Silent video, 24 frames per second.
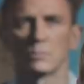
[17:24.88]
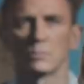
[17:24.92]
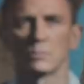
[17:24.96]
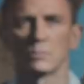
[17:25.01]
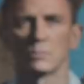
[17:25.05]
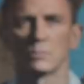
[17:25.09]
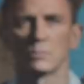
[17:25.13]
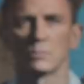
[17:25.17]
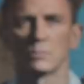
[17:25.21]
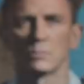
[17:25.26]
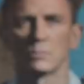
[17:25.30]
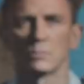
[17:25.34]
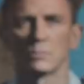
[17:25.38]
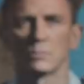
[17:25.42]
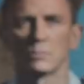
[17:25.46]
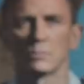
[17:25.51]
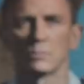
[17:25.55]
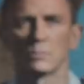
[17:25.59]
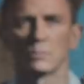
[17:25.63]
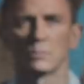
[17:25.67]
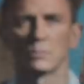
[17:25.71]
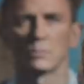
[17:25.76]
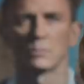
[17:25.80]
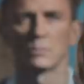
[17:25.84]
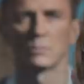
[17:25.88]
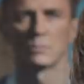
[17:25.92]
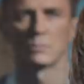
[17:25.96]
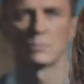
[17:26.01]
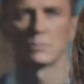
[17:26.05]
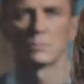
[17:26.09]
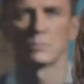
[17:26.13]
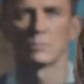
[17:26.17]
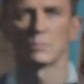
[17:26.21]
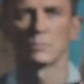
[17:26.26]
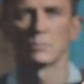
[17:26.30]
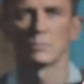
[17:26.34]

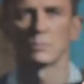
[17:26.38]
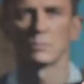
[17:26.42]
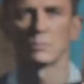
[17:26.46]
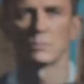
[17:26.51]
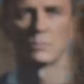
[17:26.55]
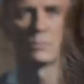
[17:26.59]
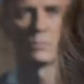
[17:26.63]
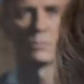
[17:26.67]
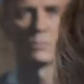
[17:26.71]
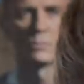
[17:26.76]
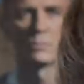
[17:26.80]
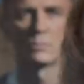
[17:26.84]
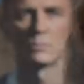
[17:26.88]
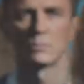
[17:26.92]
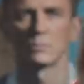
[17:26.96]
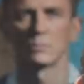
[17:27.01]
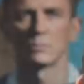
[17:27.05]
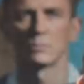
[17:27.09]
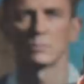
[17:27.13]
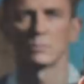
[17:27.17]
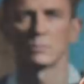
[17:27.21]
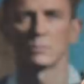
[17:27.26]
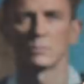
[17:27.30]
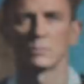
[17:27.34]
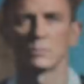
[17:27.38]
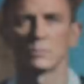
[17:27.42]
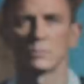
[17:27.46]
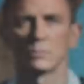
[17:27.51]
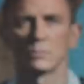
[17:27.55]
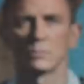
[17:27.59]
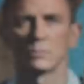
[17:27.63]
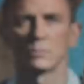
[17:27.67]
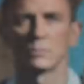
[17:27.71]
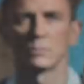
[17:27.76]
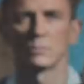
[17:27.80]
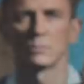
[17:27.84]

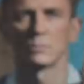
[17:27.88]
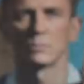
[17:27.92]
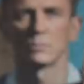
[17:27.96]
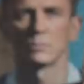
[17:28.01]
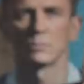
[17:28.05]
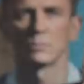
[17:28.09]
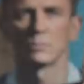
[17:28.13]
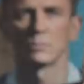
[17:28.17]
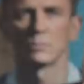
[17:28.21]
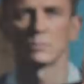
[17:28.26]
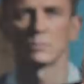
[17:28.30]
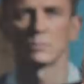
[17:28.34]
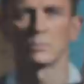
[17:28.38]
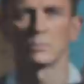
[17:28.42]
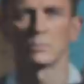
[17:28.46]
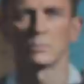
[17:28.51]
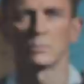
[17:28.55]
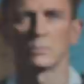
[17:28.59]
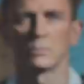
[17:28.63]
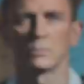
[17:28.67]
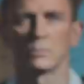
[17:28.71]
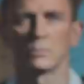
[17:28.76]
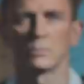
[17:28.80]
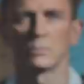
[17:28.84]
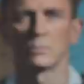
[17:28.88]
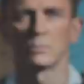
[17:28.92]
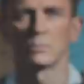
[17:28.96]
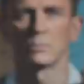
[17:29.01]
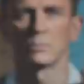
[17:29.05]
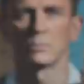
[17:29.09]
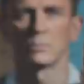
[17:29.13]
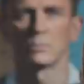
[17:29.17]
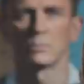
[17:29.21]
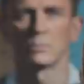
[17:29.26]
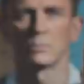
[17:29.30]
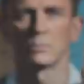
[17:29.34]

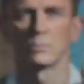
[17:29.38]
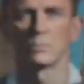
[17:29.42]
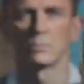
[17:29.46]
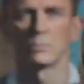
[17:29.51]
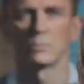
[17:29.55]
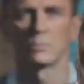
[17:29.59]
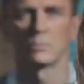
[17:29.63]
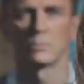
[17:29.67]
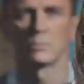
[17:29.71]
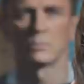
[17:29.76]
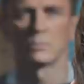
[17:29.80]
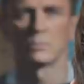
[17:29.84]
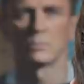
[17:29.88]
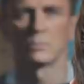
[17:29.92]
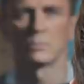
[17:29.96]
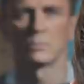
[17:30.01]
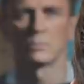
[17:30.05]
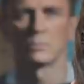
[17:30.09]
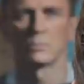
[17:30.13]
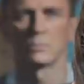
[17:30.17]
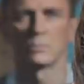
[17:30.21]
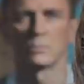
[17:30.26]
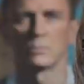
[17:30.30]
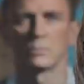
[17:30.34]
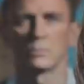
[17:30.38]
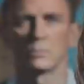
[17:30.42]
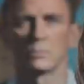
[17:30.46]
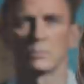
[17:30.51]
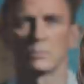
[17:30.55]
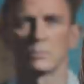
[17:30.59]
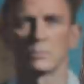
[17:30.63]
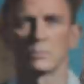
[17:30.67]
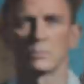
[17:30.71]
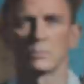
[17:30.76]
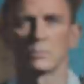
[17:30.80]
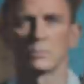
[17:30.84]

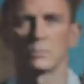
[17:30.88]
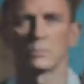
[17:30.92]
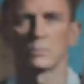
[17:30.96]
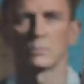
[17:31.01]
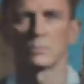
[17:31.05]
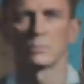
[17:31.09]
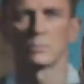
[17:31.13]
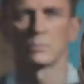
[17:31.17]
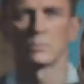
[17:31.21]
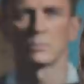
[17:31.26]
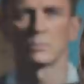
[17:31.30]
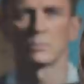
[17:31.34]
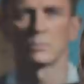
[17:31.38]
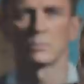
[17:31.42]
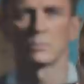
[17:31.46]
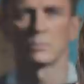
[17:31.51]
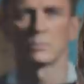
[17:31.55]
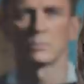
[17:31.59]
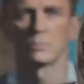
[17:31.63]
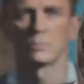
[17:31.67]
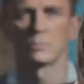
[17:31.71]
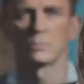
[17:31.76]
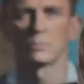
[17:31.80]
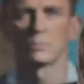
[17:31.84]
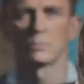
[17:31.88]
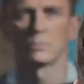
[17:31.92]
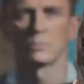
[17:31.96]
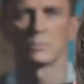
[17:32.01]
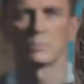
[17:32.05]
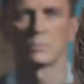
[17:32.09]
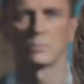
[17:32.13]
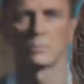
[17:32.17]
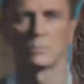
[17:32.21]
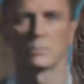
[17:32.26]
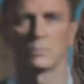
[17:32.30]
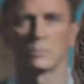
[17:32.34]

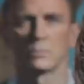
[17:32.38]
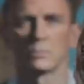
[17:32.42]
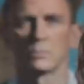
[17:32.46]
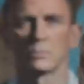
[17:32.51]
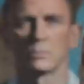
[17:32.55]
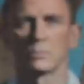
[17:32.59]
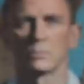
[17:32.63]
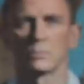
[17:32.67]
[no speech]